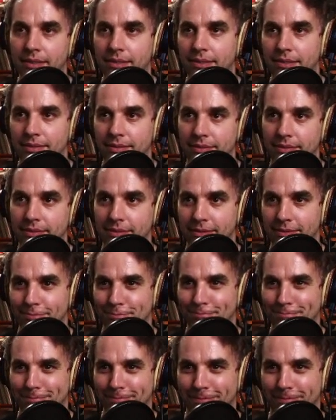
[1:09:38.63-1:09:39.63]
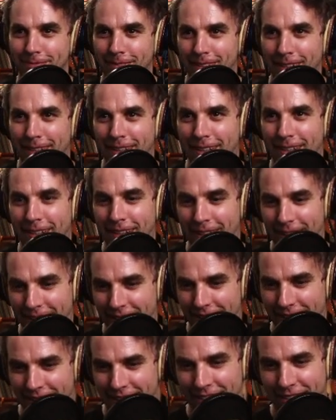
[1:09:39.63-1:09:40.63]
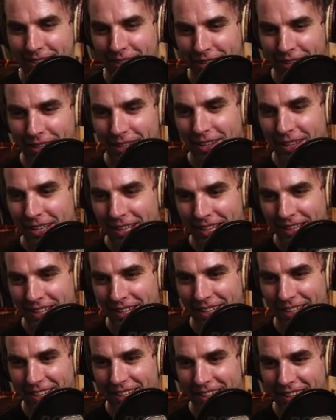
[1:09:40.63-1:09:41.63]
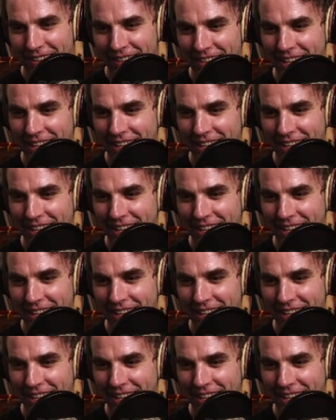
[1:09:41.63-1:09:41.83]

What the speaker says: Cool. Yep. Awesome. Thanks for the lesson.